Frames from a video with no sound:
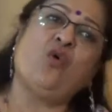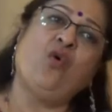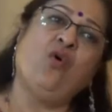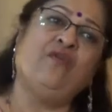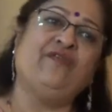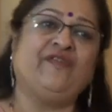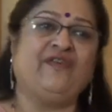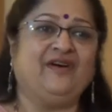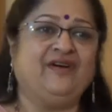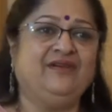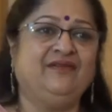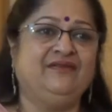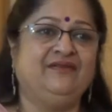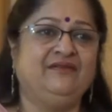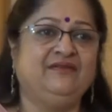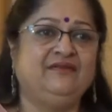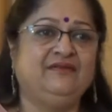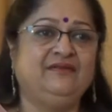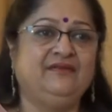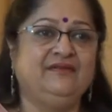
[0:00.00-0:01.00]
over.
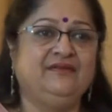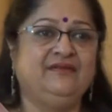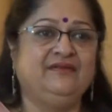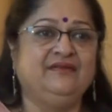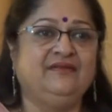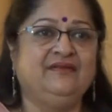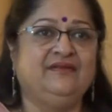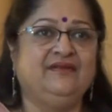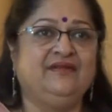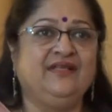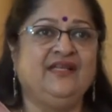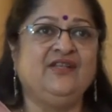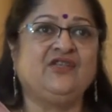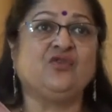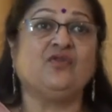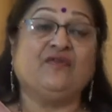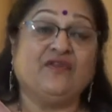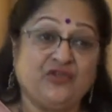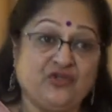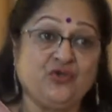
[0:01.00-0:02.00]
It's
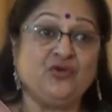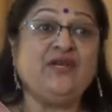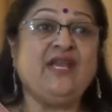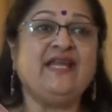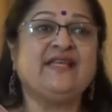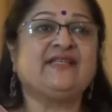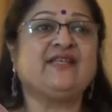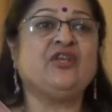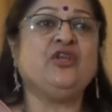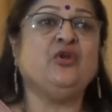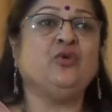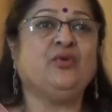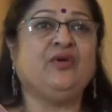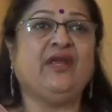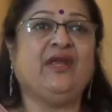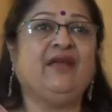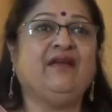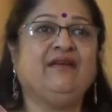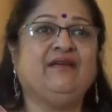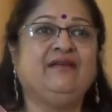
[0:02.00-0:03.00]
over. Today is a new
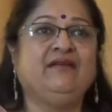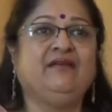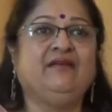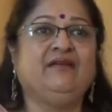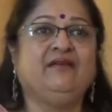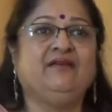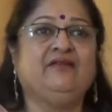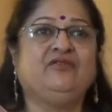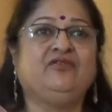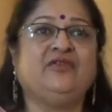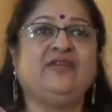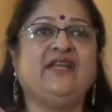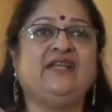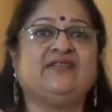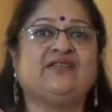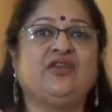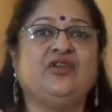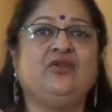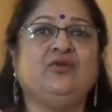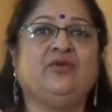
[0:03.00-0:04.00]
day. Today
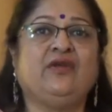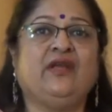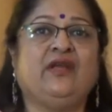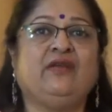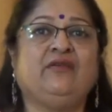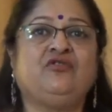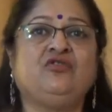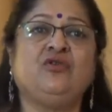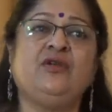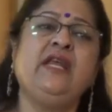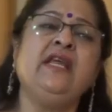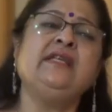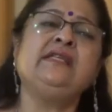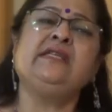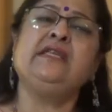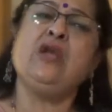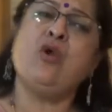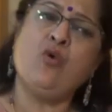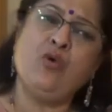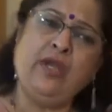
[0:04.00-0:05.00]
is a new day. Today is
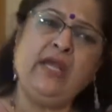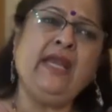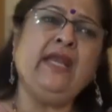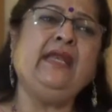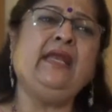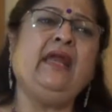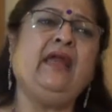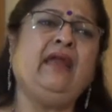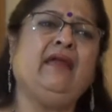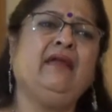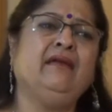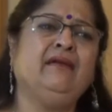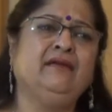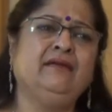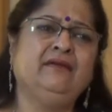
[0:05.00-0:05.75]
the only day.